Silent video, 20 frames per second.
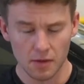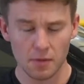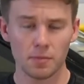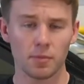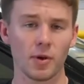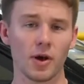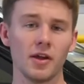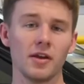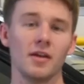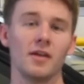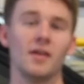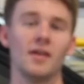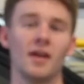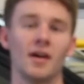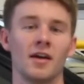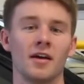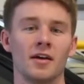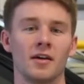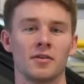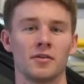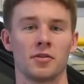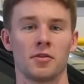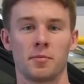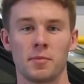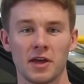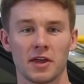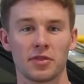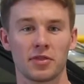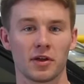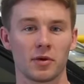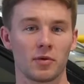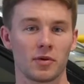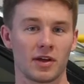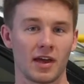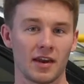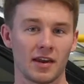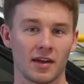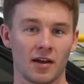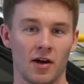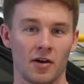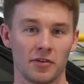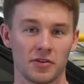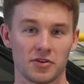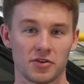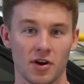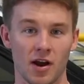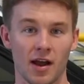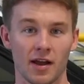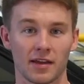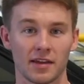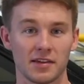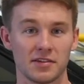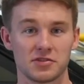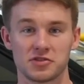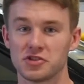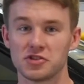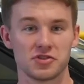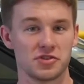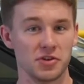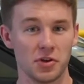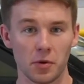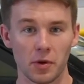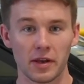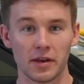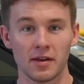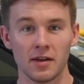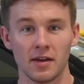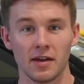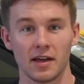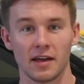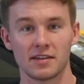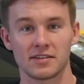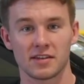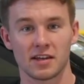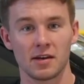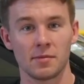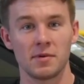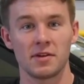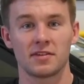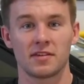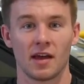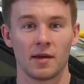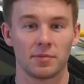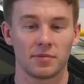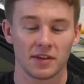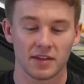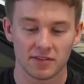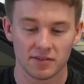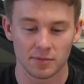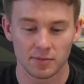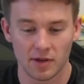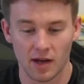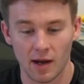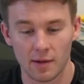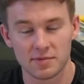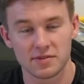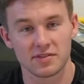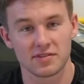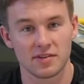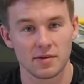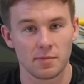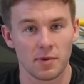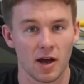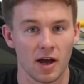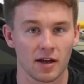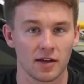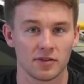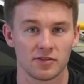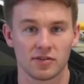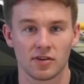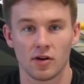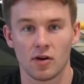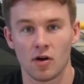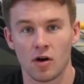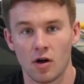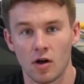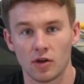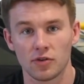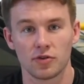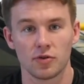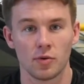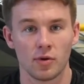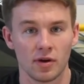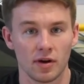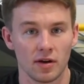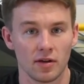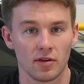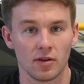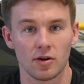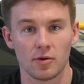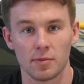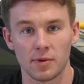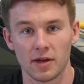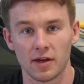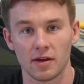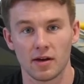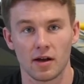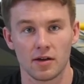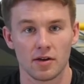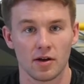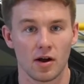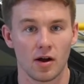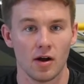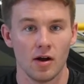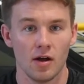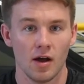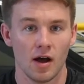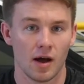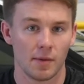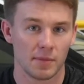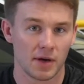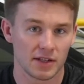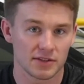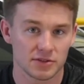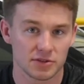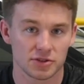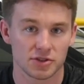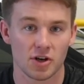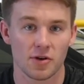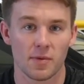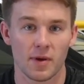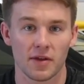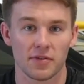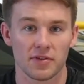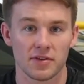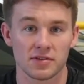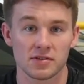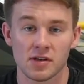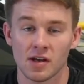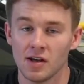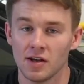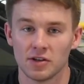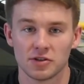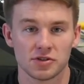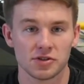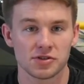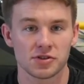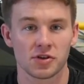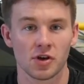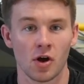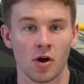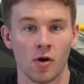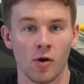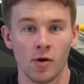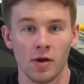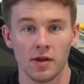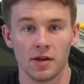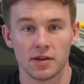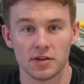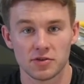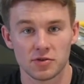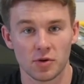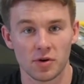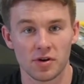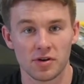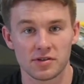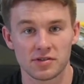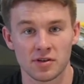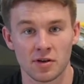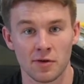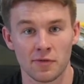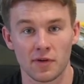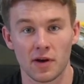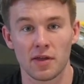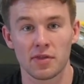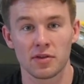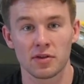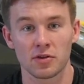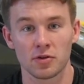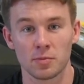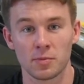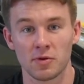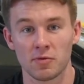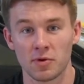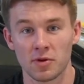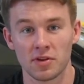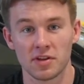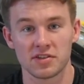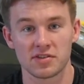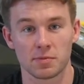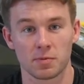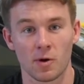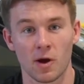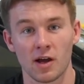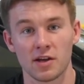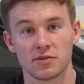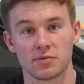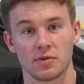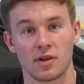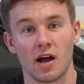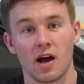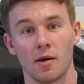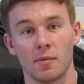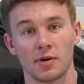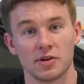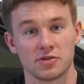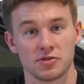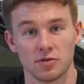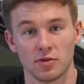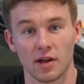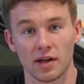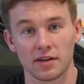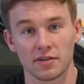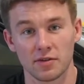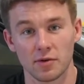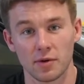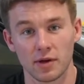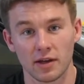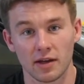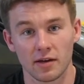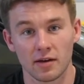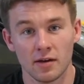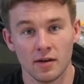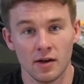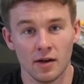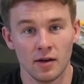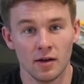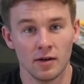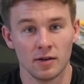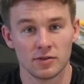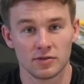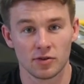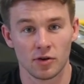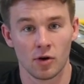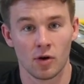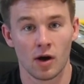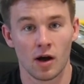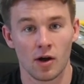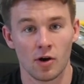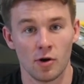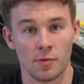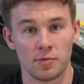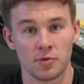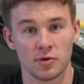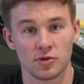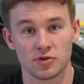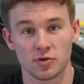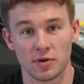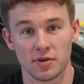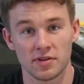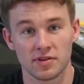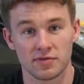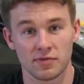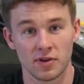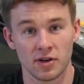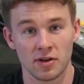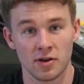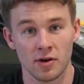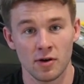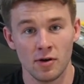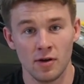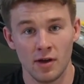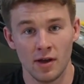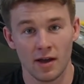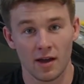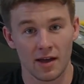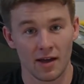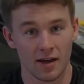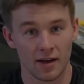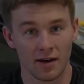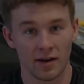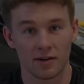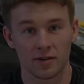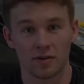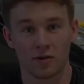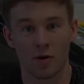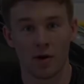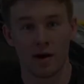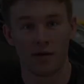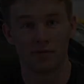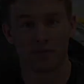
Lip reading: But the big thing with getting on the track is just do it. It's going to be tempting sometimes to sit back and say, oh, I'll do it in a little bit. I'm not so sure about this. Just go, enjoy yourself, and I think you'll be really surprised with how much you'll like doing it. So I hope you enjoyed this video, and go have